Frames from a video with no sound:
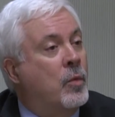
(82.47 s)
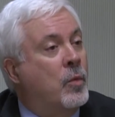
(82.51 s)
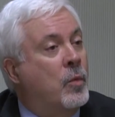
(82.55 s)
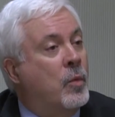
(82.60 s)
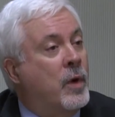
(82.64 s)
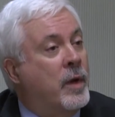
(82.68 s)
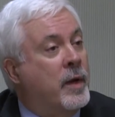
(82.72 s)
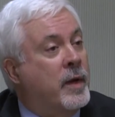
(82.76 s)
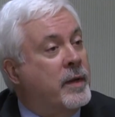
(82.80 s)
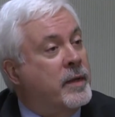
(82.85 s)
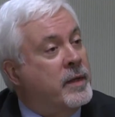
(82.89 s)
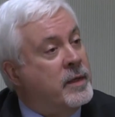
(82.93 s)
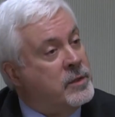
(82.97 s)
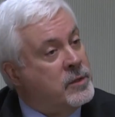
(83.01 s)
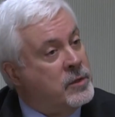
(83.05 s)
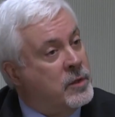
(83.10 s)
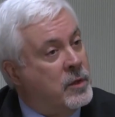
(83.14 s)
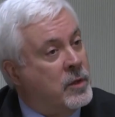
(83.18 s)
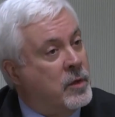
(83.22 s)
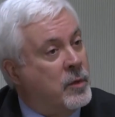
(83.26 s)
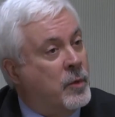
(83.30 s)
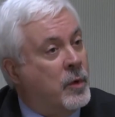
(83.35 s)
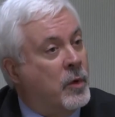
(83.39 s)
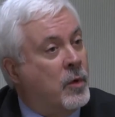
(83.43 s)
What it is
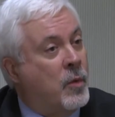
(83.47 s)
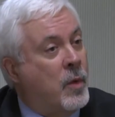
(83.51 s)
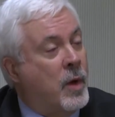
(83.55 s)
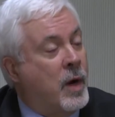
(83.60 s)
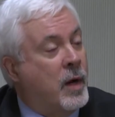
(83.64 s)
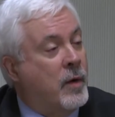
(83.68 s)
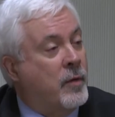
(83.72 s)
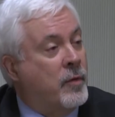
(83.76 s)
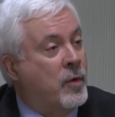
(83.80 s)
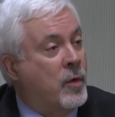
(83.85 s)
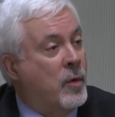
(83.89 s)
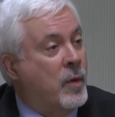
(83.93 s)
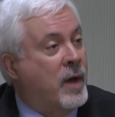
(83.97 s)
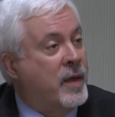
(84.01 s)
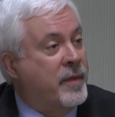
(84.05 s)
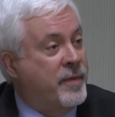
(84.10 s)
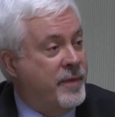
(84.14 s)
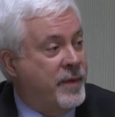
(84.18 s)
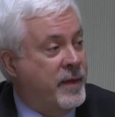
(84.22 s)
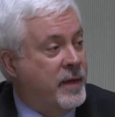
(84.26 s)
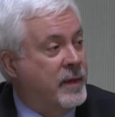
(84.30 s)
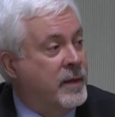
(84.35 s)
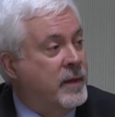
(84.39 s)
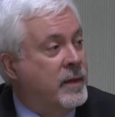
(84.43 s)
going to require, though, I
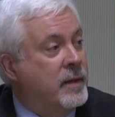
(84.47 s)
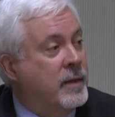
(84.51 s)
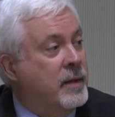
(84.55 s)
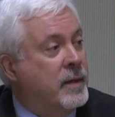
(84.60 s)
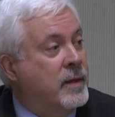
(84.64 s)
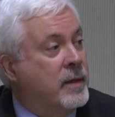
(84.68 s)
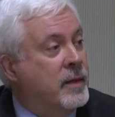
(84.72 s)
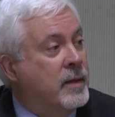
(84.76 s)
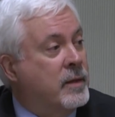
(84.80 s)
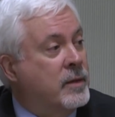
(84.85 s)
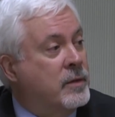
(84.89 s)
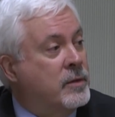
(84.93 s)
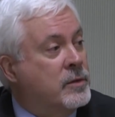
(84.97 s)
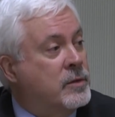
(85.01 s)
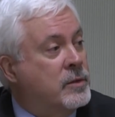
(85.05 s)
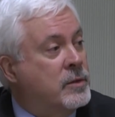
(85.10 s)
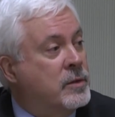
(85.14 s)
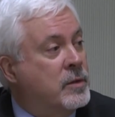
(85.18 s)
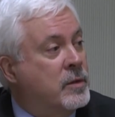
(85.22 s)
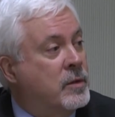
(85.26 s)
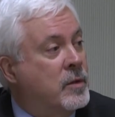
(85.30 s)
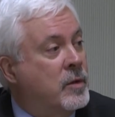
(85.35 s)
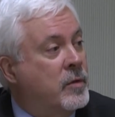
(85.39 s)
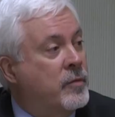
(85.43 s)
think,
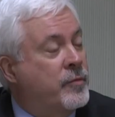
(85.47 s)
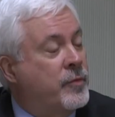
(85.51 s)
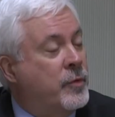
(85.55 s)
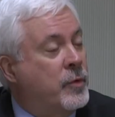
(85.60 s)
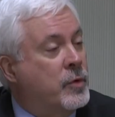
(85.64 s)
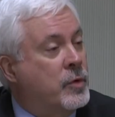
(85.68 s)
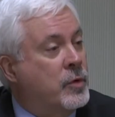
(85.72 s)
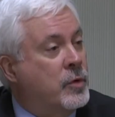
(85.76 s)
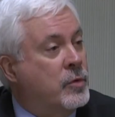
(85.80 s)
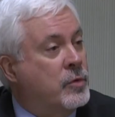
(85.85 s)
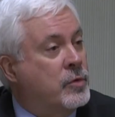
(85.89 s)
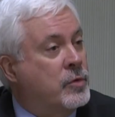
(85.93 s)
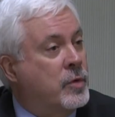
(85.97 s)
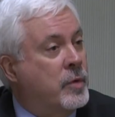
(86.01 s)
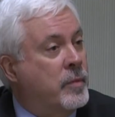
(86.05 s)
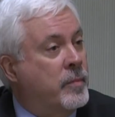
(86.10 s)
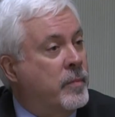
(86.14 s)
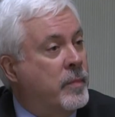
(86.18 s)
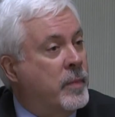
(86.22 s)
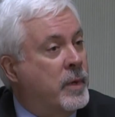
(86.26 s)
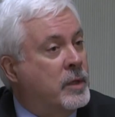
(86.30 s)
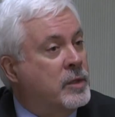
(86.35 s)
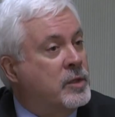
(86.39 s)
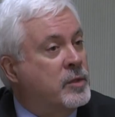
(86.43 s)
is for you to
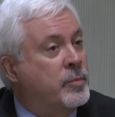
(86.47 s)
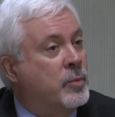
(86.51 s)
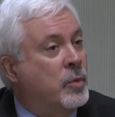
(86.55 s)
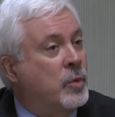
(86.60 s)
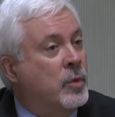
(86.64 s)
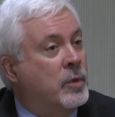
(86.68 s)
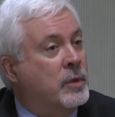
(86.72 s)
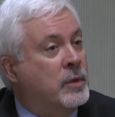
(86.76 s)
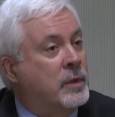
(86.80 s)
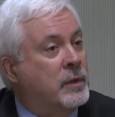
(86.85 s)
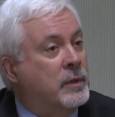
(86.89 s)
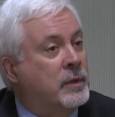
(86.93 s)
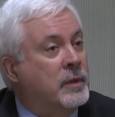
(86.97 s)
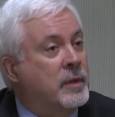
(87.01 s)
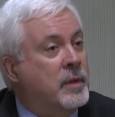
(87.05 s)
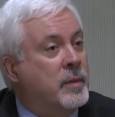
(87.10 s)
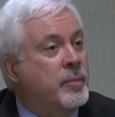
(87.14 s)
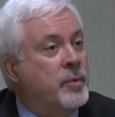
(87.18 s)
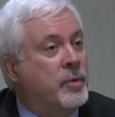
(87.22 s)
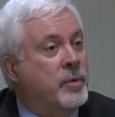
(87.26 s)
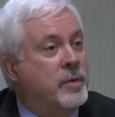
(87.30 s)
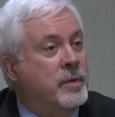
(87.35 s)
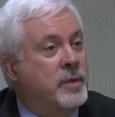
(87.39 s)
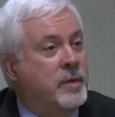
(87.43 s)
much more
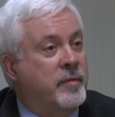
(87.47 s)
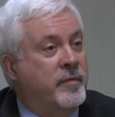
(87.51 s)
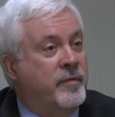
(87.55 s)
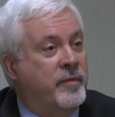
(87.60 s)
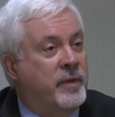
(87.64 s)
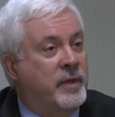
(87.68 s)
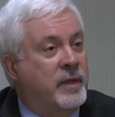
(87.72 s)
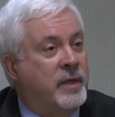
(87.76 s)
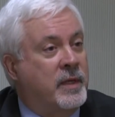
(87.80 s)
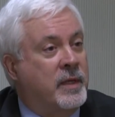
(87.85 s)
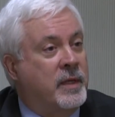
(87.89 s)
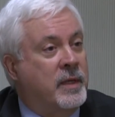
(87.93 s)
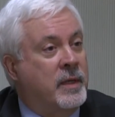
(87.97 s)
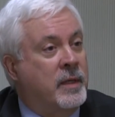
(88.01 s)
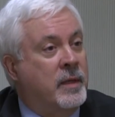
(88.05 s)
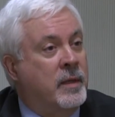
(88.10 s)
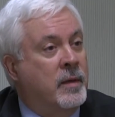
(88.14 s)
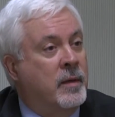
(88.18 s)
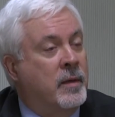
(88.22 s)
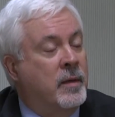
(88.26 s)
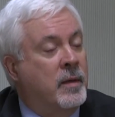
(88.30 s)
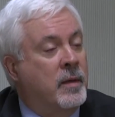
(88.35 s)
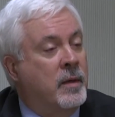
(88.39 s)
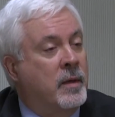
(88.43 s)
deliberatively
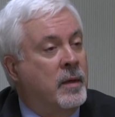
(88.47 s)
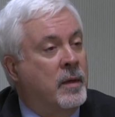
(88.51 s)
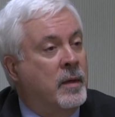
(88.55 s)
